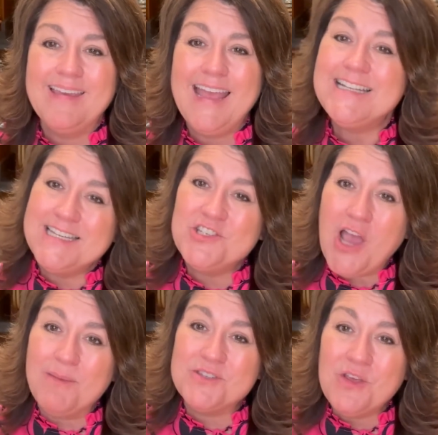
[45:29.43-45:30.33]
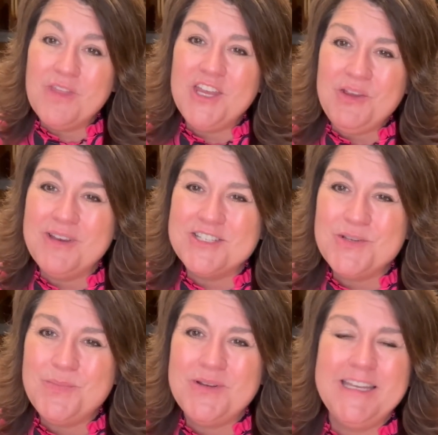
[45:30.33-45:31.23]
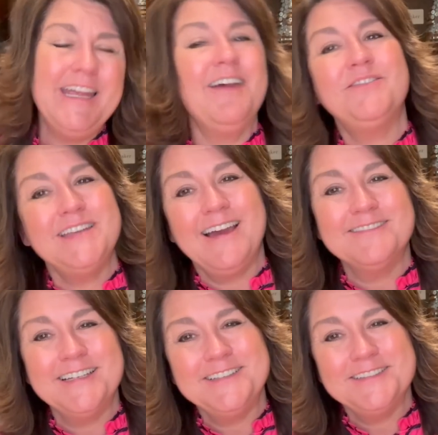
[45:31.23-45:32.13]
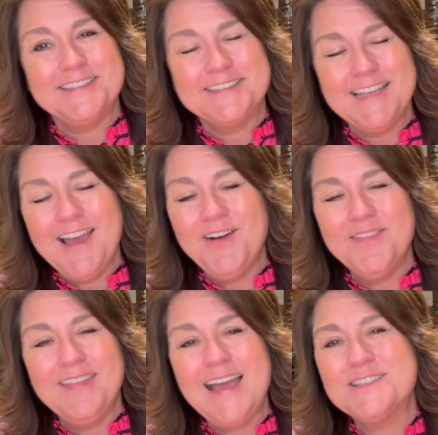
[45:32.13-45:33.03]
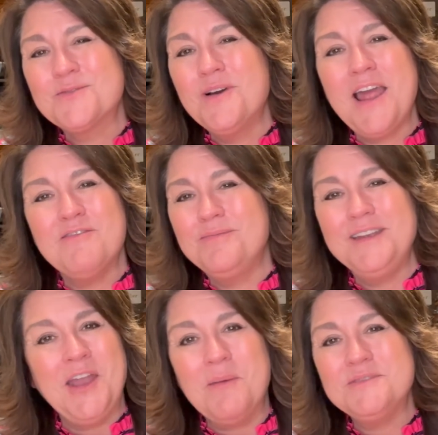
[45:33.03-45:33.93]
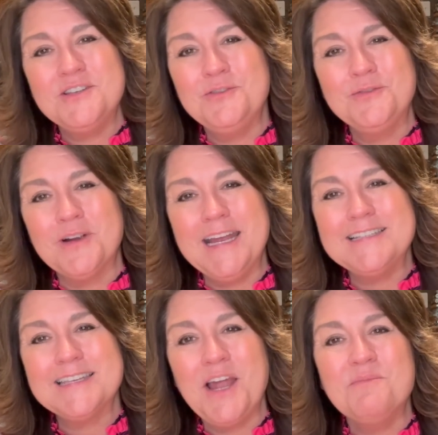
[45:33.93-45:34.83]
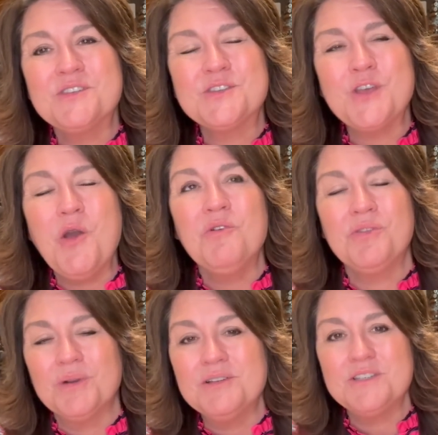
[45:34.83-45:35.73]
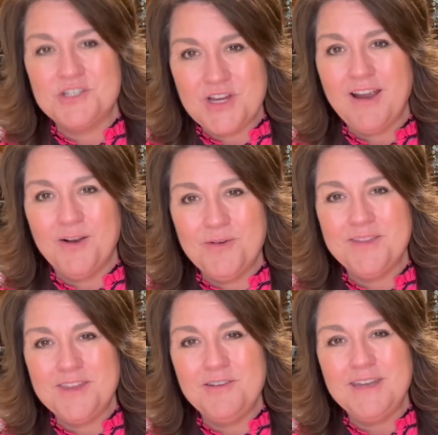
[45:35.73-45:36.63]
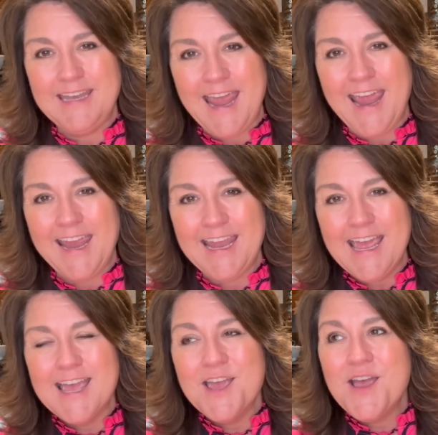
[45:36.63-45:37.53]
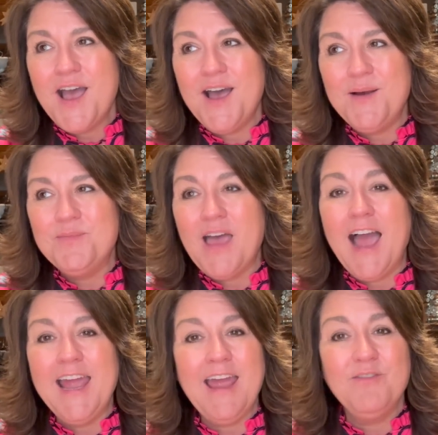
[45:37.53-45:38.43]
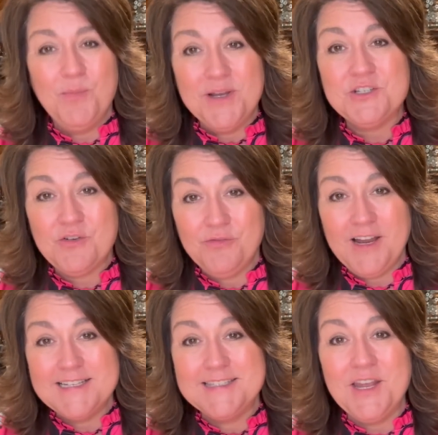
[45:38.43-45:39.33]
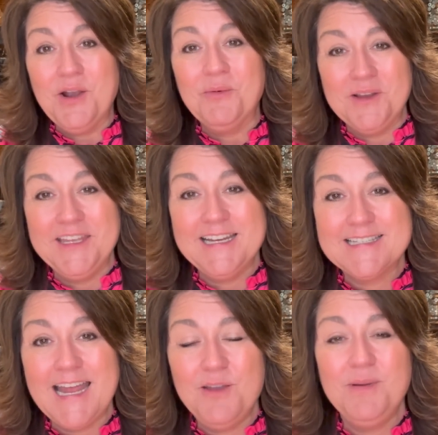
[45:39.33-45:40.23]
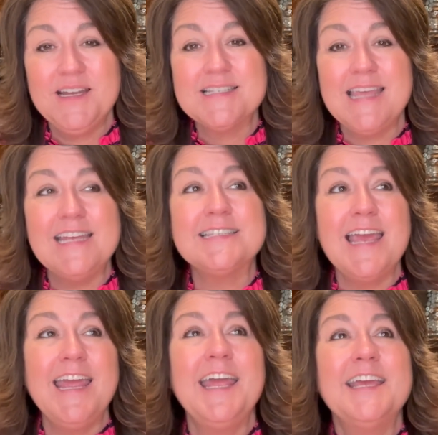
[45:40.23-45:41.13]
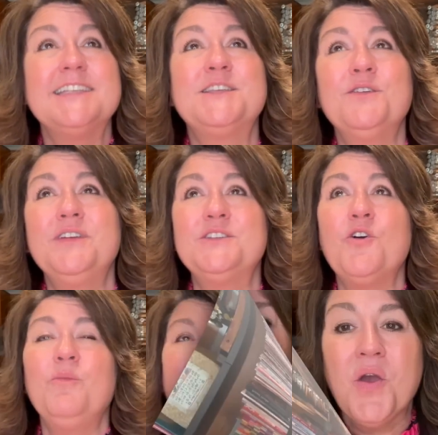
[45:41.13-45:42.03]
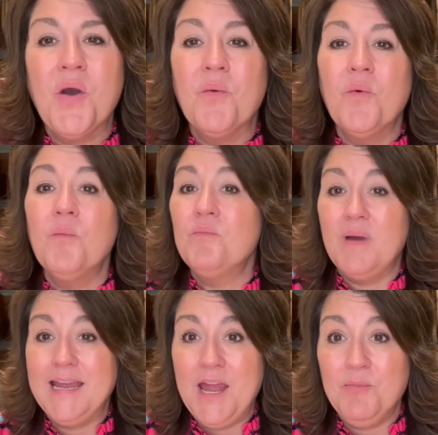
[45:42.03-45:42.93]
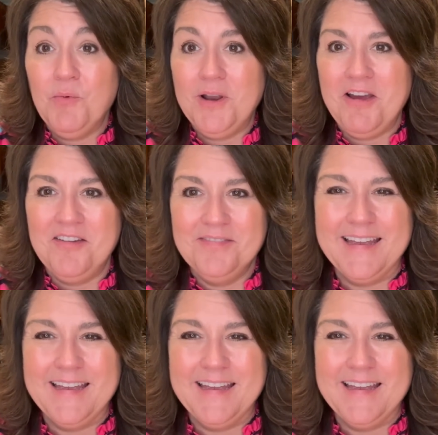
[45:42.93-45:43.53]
Etsy shop so that you can do PDF downloads. So that's what I've been up to, friends, and I'm so thrilled to share it with you today. I have a bunch of friends that are really excited because they say, Sylvia told me the other day, my camera went off.